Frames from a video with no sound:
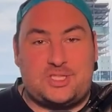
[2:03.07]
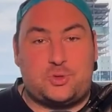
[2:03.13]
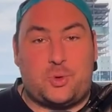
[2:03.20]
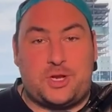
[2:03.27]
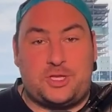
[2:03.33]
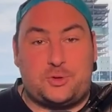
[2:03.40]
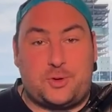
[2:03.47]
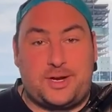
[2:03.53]

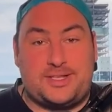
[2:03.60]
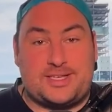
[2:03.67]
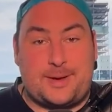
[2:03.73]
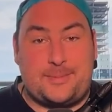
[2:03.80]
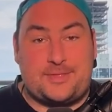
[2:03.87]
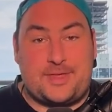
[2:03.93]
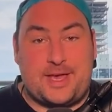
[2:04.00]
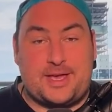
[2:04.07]
twenty twenty type
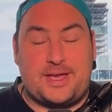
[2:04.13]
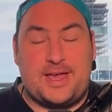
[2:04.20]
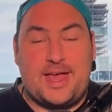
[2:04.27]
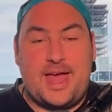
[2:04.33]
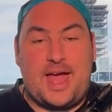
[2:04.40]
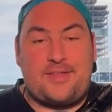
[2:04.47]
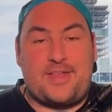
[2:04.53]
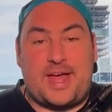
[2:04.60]
of thing.
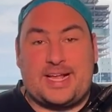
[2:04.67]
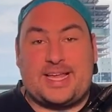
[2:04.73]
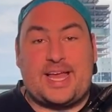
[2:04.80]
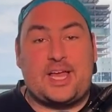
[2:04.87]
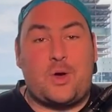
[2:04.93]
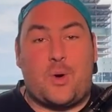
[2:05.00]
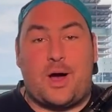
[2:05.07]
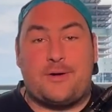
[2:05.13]
And that
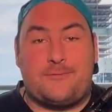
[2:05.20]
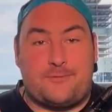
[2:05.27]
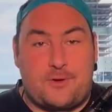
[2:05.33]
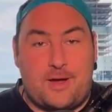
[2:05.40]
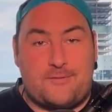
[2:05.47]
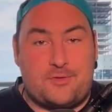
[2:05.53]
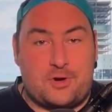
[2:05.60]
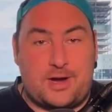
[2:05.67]
can go on
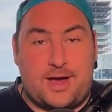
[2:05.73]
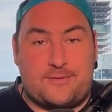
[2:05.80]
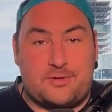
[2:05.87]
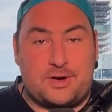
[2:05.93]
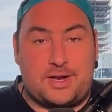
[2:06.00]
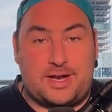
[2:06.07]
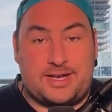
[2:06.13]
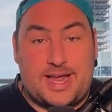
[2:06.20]
forever and ever
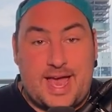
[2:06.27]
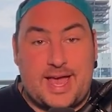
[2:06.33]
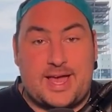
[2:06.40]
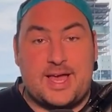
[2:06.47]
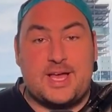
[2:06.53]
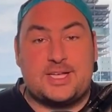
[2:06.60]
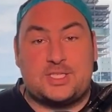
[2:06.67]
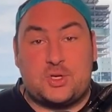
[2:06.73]
and a day.
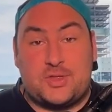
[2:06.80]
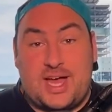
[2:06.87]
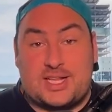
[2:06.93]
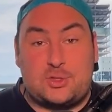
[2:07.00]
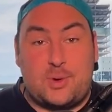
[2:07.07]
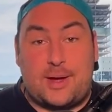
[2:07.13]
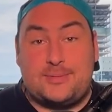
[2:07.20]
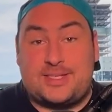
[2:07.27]
So
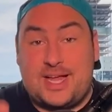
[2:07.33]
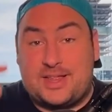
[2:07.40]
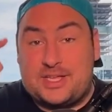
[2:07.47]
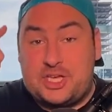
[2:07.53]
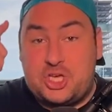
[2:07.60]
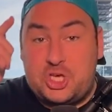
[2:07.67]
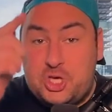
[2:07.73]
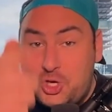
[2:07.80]
that's why I'm
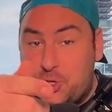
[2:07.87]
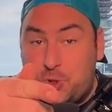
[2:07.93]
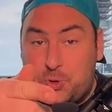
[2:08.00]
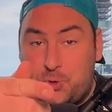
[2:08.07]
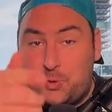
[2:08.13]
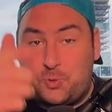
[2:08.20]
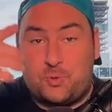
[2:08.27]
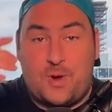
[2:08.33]
telling
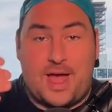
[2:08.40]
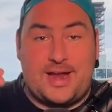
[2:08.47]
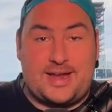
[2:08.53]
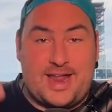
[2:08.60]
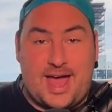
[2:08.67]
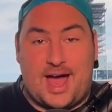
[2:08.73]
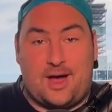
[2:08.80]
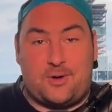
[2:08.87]
you right
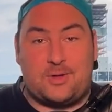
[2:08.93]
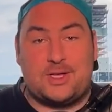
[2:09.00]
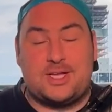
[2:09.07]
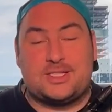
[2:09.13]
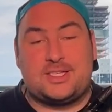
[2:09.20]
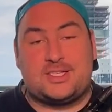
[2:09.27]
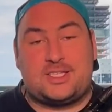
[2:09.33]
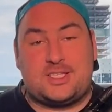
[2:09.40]
now
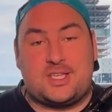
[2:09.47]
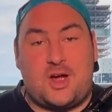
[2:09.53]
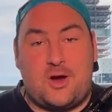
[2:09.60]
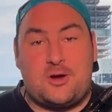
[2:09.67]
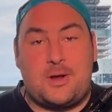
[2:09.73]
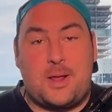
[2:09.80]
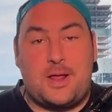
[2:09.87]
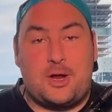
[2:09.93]
to
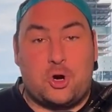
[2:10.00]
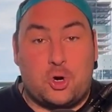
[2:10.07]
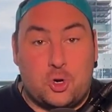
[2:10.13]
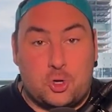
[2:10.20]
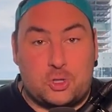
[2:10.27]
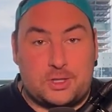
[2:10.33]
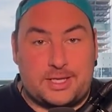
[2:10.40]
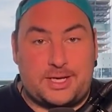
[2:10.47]
start
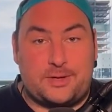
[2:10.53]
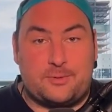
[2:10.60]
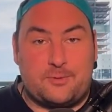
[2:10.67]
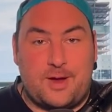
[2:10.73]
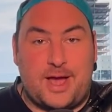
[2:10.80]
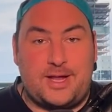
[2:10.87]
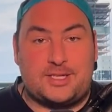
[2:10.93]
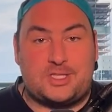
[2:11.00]
early,
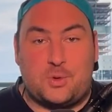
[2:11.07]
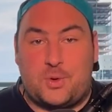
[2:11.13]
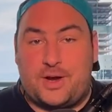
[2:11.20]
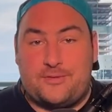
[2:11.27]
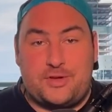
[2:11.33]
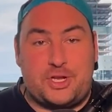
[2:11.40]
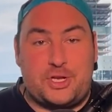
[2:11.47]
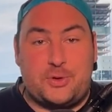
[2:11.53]
right? So
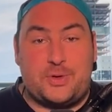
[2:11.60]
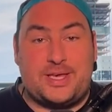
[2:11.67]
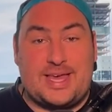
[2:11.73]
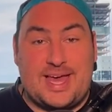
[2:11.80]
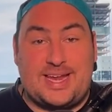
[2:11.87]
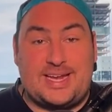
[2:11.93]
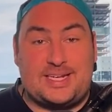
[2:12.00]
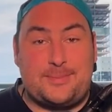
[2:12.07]
whatever you do,
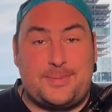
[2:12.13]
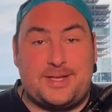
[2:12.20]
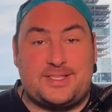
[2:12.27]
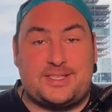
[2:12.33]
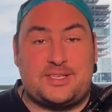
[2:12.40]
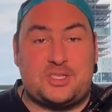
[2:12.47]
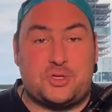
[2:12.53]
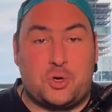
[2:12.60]
get into
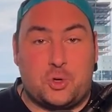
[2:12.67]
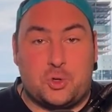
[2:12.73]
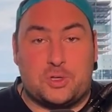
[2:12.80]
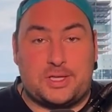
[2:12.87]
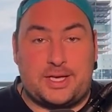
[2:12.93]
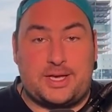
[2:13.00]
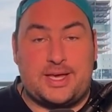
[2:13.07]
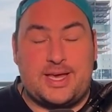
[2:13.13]
business
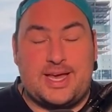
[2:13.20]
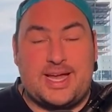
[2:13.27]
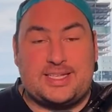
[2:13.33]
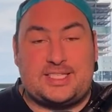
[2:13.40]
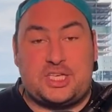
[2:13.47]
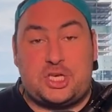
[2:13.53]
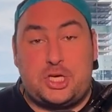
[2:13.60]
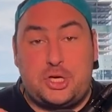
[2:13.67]
early.
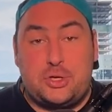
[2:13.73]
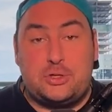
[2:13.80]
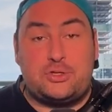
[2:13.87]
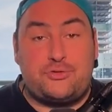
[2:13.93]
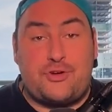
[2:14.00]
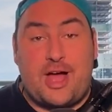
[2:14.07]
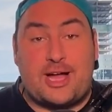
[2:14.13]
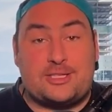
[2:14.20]
It's a huge
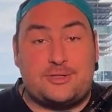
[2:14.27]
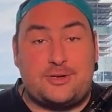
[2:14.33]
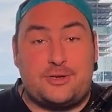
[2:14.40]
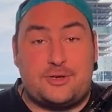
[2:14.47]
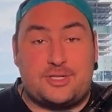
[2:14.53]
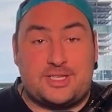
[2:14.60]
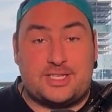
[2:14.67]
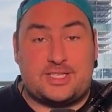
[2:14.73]
factor in
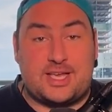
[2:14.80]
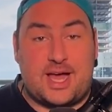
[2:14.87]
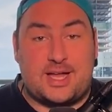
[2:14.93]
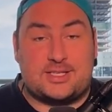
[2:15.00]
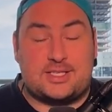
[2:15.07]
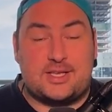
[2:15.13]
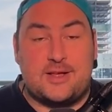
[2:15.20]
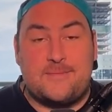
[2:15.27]
your
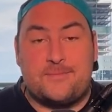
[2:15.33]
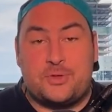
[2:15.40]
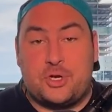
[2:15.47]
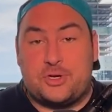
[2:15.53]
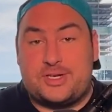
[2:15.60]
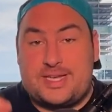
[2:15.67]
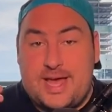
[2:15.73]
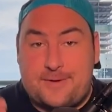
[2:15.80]
success.
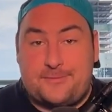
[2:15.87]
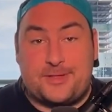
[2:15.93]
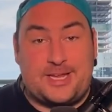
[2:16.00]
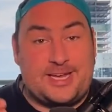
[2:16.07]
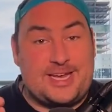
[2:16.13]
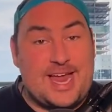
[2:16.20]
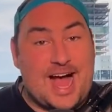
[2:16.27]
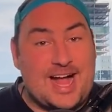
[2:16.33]
You're definitely
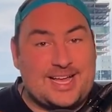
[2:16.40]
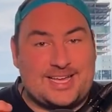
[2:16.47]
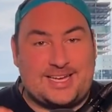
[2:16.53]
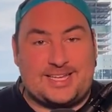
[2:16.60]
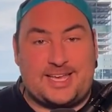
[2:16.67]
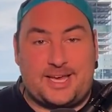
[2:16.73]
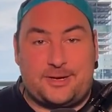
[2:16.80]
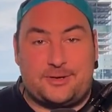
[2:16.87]
not going to
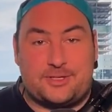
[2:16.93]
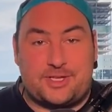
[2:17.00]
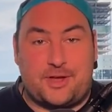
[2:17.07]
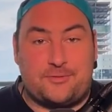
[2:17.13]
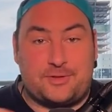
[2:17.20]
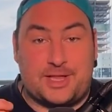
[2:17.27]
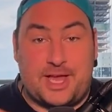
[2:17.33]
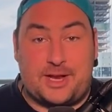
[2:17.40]
kick
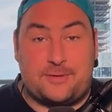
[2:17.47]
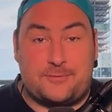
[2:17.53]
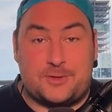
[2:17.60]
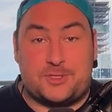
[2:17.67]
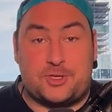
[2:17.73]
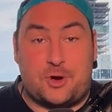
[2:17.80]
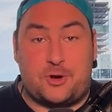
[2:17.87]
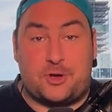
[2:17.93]
yourself later for
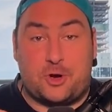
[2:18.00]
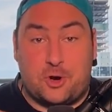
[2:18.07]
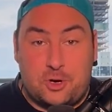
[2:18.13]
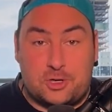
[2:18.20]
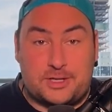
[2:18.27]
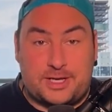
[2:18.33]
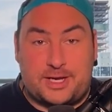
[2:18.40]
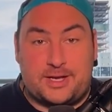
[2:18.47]
starting
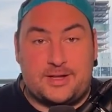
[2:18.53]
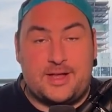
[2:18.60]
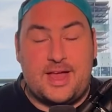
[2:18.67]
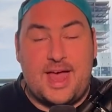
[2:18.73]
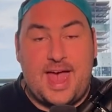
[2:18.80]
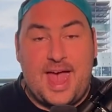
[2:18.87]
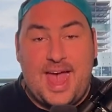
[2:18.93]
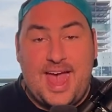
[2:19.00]
early.
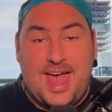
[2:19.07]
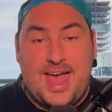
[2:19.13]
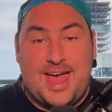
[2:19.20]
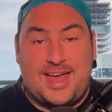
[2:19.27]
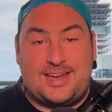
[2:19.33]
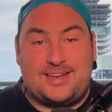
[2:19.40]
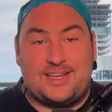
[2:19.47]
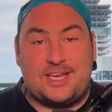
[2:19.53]

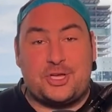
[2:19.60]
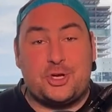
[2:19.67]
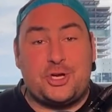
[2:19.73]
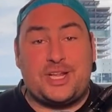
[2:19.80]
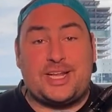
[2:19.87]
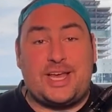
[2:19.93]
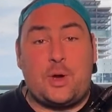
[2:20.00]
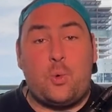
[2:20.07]
And you're
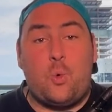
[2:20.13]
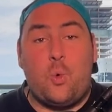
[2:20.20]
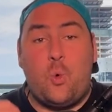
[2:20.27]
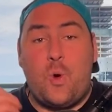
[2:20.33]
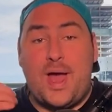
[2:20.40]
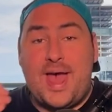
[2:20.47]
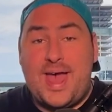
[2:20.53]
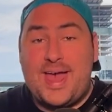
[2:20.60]
going to get
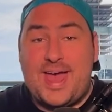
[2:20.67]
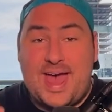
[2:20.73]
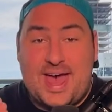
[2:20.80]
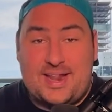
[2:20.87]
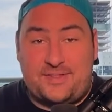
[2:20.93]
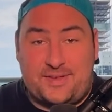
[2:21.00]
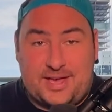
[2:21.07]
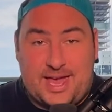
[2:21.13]
way
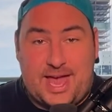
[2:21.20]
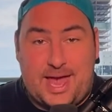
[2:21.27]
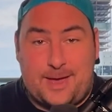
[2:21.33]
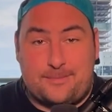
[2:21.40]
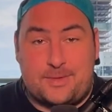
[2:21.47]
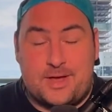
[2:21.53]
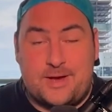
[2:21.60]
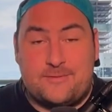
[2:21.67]
ahead of the
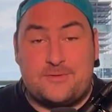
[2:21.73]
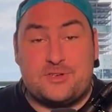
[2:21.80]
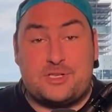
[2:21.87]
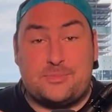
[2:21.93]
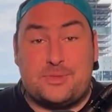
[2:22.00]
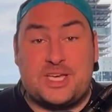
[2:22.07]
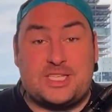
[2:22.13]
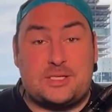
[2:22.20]
game for
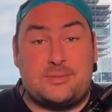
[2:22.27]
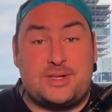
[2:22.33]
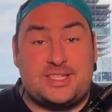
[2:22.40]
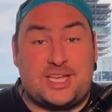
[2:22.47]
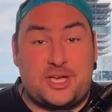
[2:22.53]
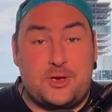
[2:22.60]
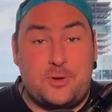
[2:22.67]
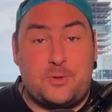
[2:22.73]
some things I'm going to
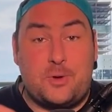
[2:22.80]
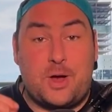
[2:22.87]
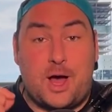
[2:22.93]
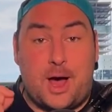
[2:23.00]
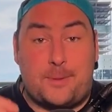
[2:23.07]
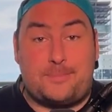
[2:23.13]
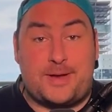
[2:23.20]
tell you up